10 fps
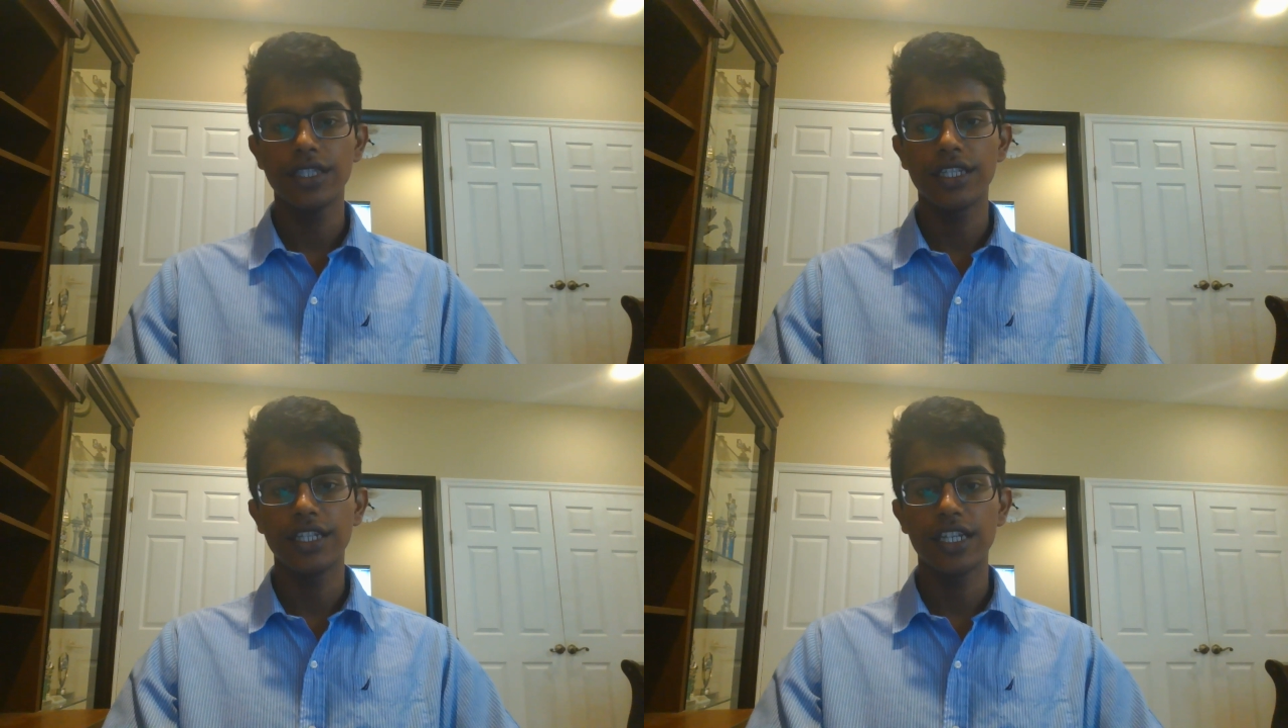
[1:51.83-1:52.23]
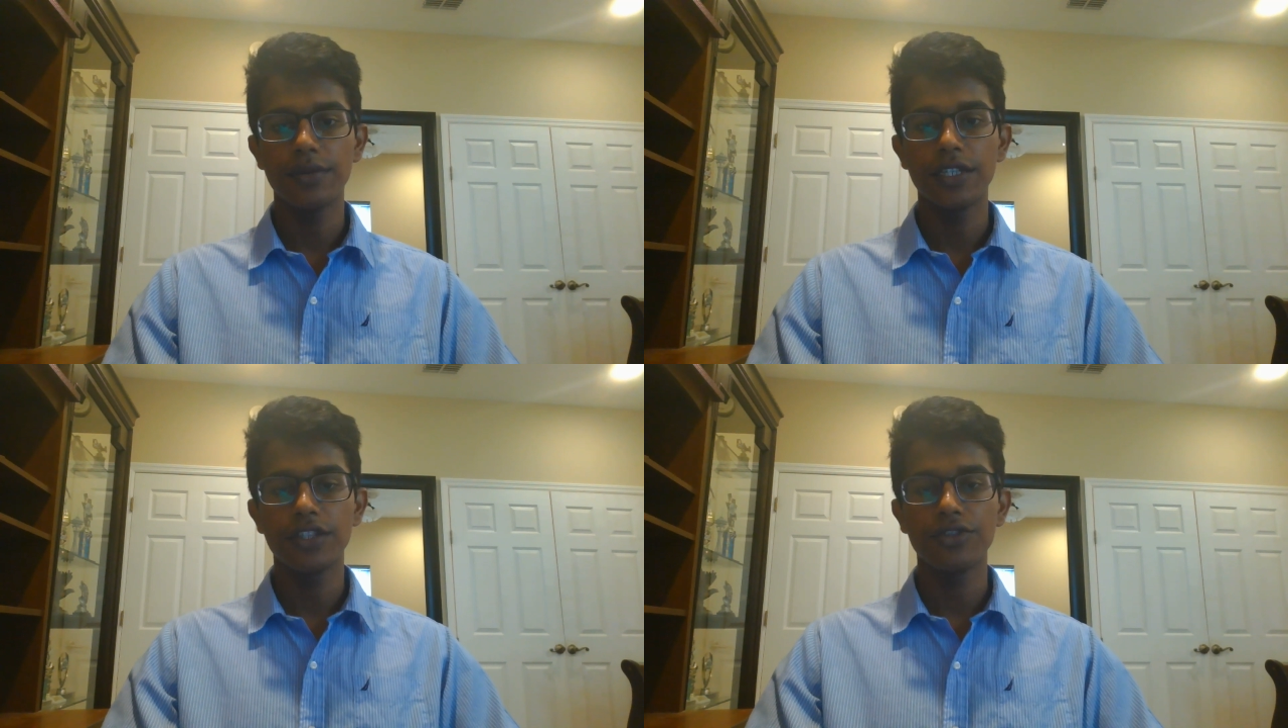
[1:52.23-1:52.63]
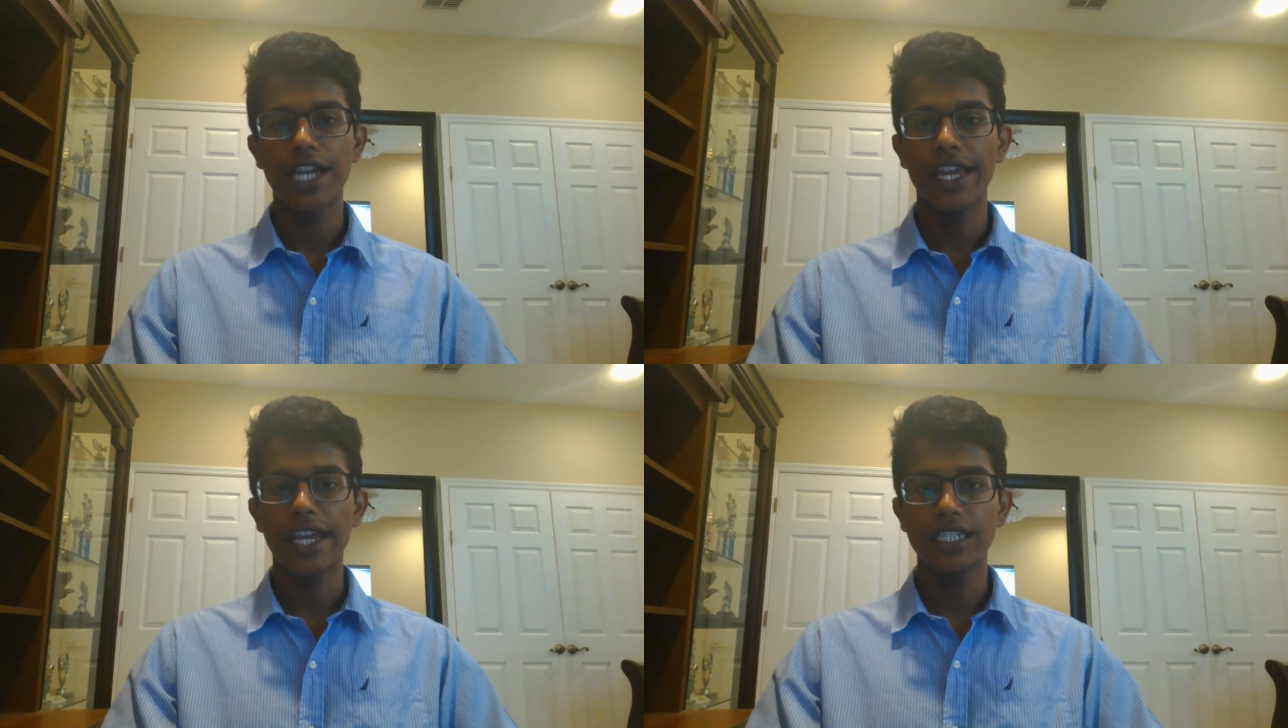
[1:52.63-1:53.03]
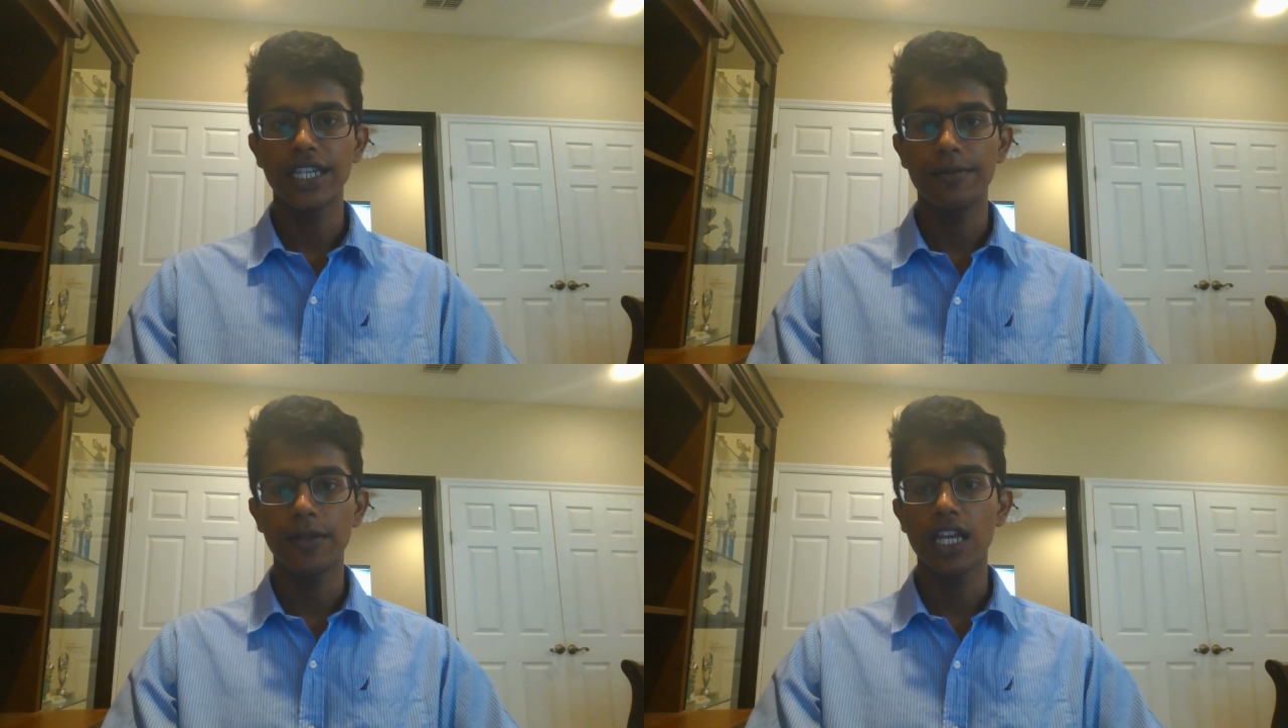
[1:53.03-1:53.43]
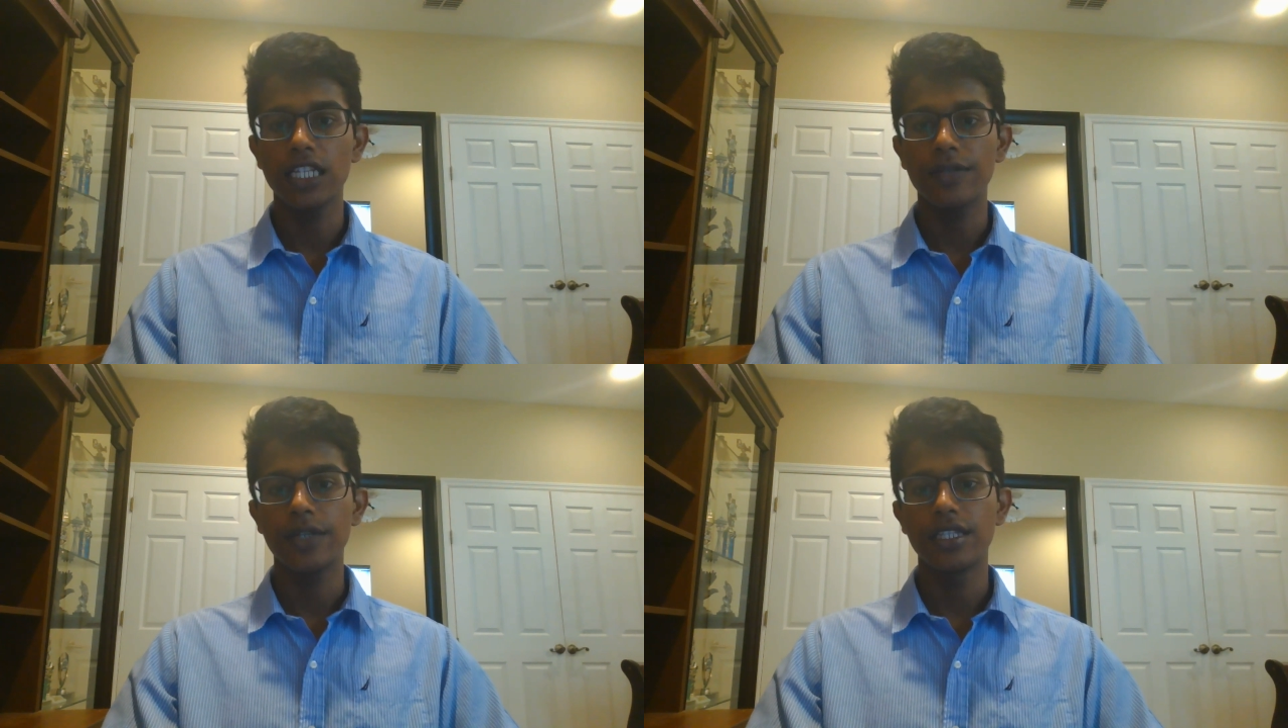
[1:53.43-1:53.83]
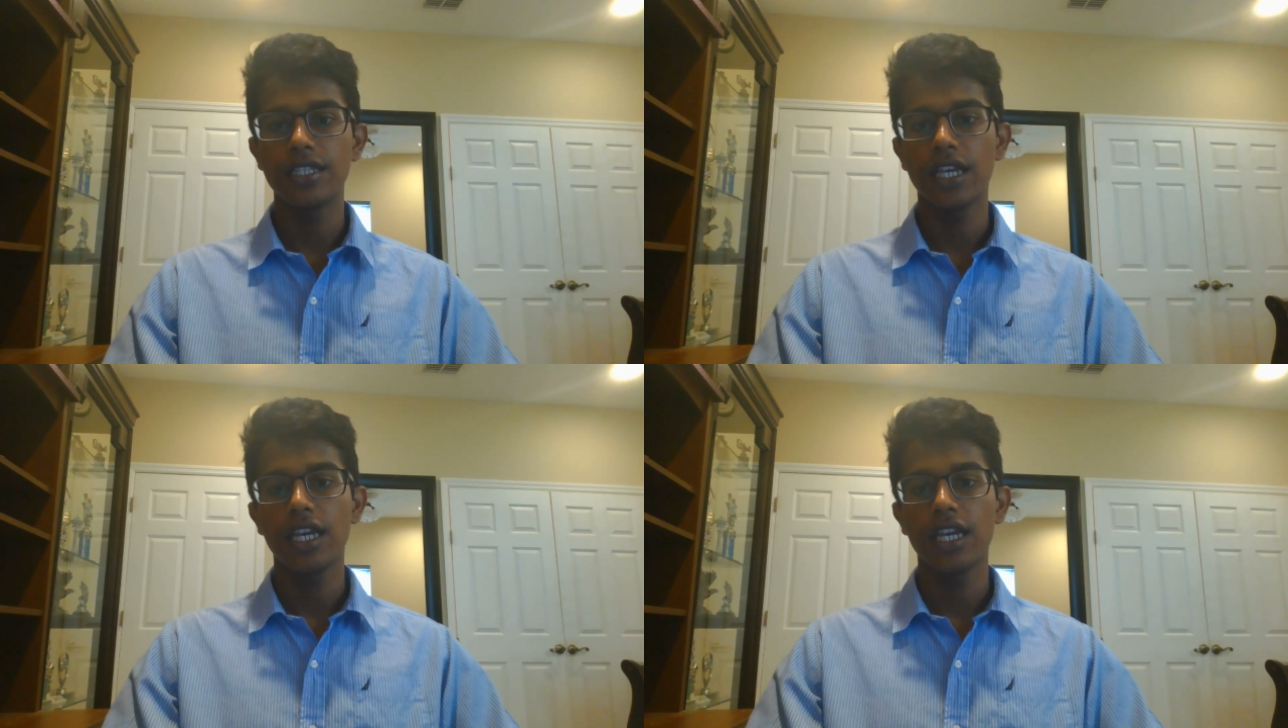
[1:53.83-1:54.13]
the DNMT3A HA plasmids